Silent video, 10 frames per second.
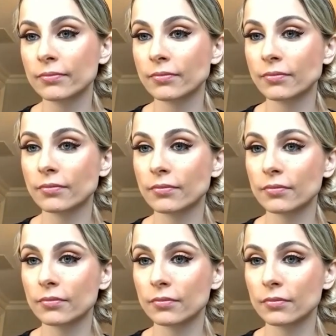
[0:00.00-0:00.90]

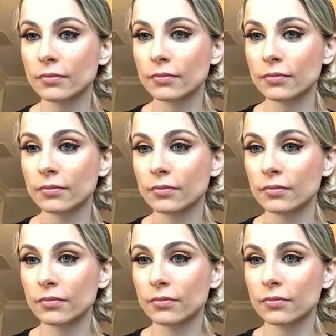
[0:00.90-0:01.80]

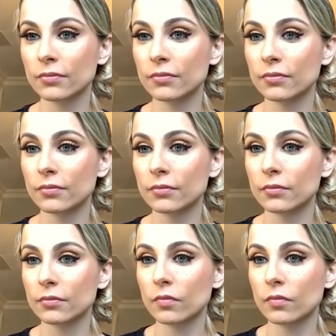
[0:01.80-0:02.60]
This person isn't speaking.